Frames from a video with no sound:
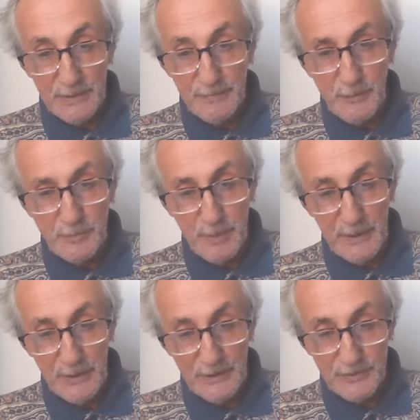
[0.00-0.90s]
The first
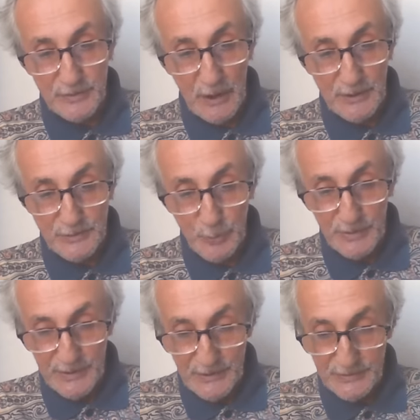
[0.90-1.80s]
period starts when
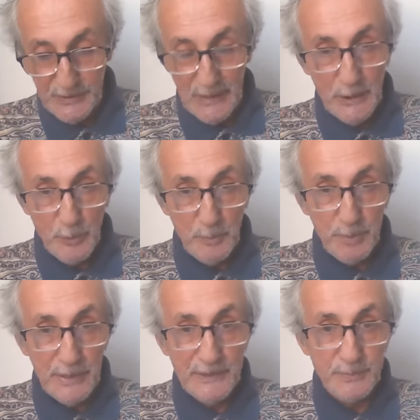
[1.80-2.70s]
he's
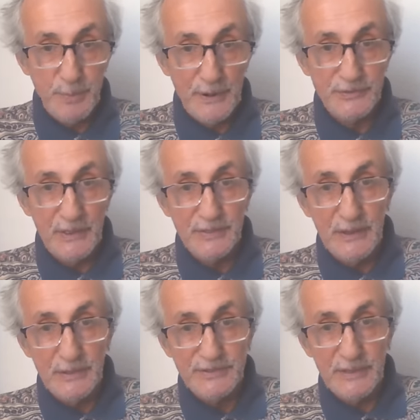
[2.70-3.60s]
replaced President
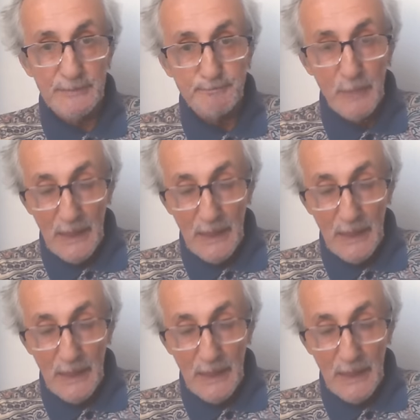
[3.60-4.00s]
Yeltsin.